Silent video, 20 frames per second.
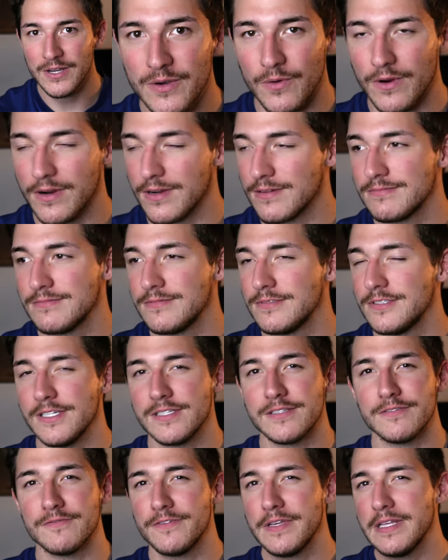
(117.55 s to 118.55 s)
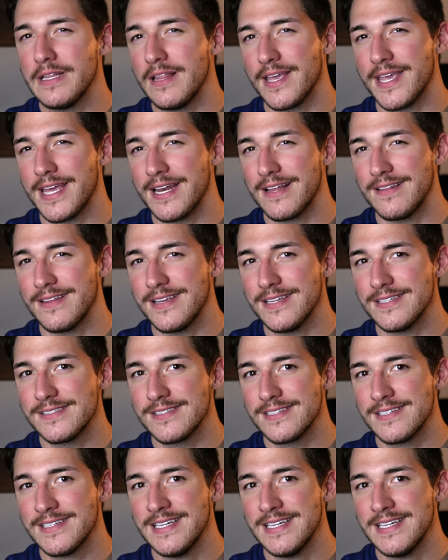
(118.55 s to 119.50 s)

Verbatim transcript: or doesn't feel like it at least.